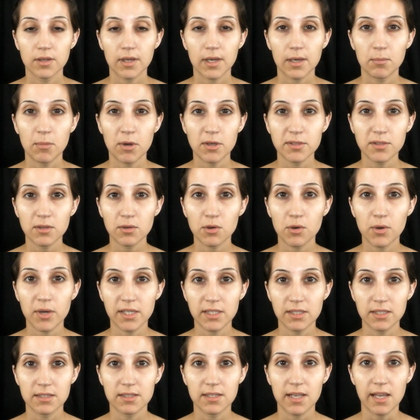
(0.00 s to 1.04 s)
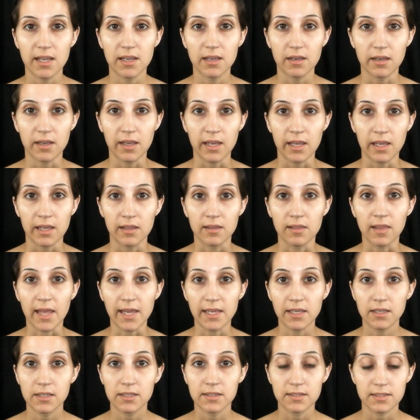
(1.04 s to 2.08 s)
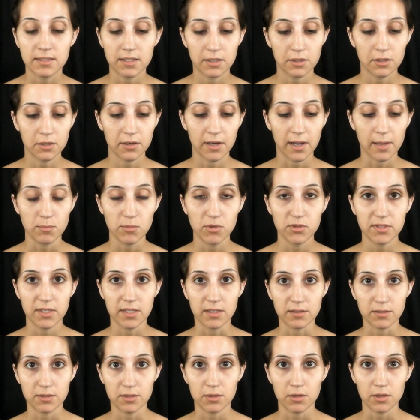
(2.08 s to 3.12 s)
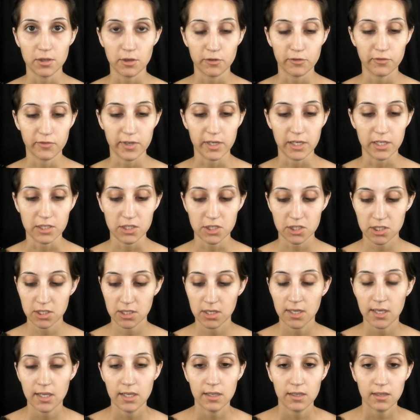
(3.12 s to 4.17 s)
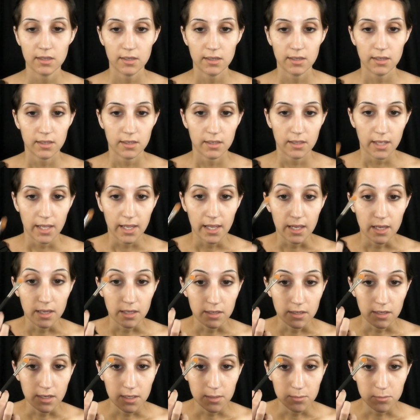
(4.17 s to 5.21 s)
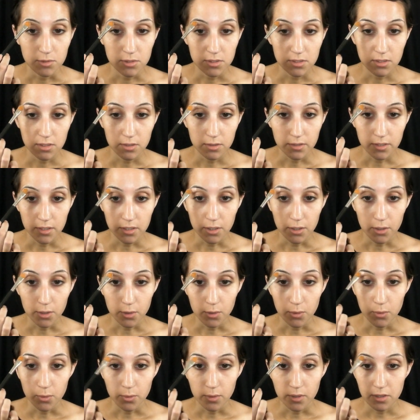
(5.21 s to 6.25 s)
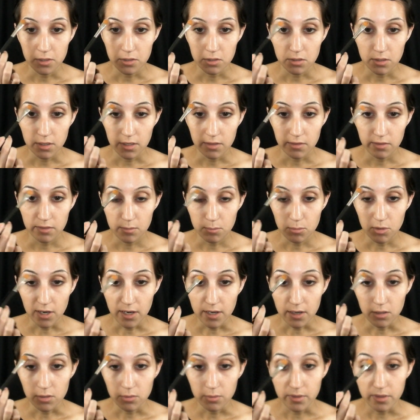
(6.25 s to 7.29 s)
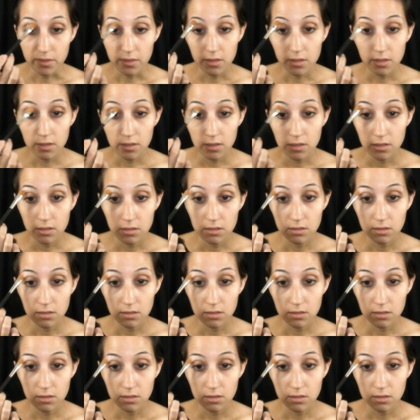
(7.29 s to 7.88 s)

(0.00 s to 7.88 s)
I'm also going to take a light concealer. I'm using Studio Finish, and I'm just going to go underneath the brow with it.